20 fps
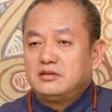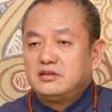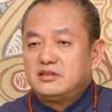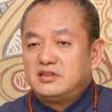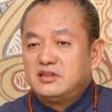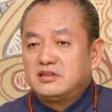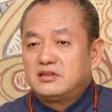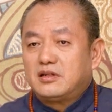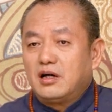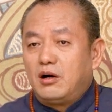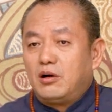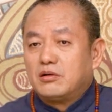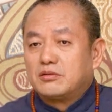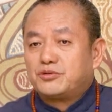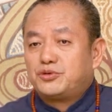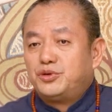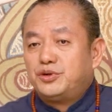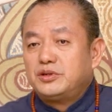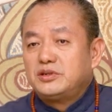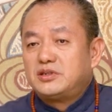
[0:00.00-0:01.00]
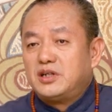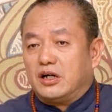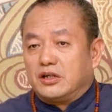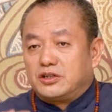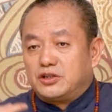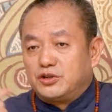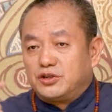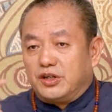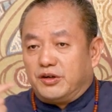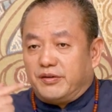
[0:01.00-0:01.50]
These concepts
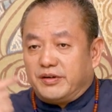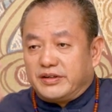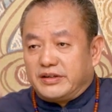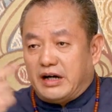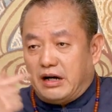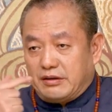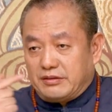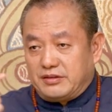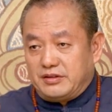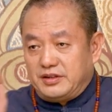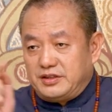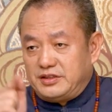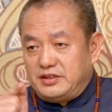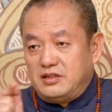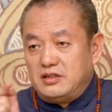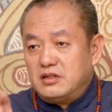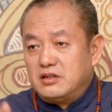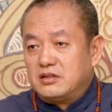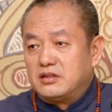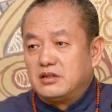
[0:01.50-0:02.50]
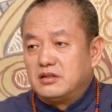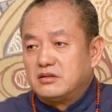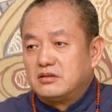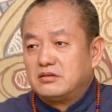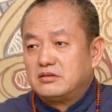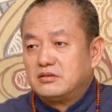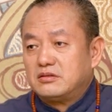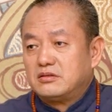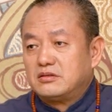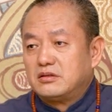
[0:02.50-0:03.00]
are ingrained in my brain
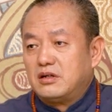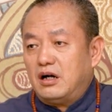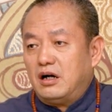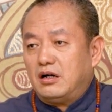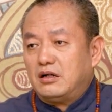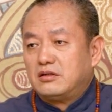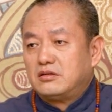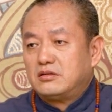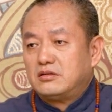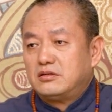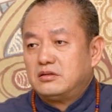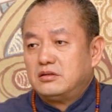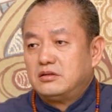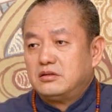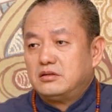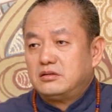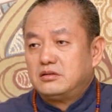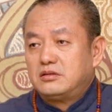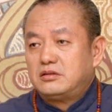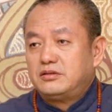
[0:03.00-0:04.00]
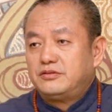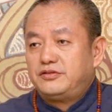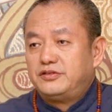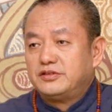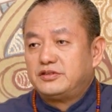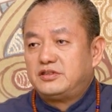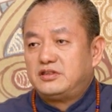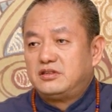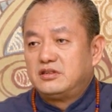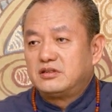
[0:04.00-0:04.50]
from childhood.
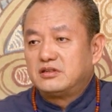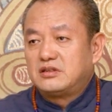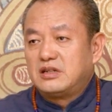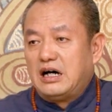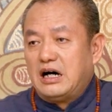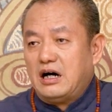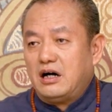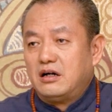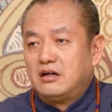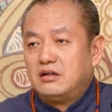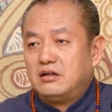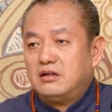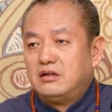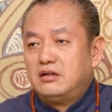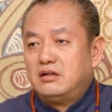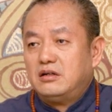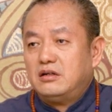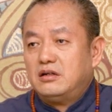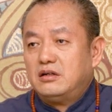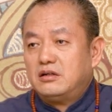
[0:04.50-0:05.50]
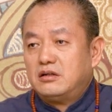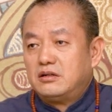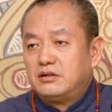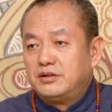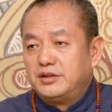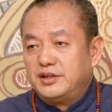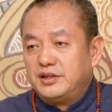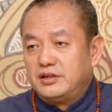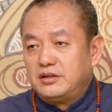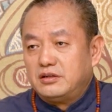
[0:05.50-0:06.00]
My master reminded me
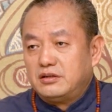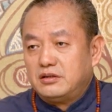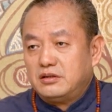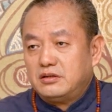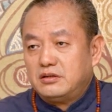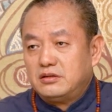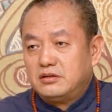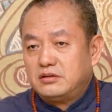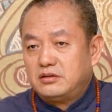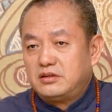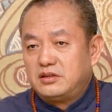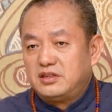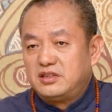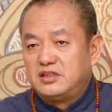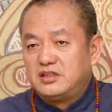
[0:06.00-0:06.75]
about them often.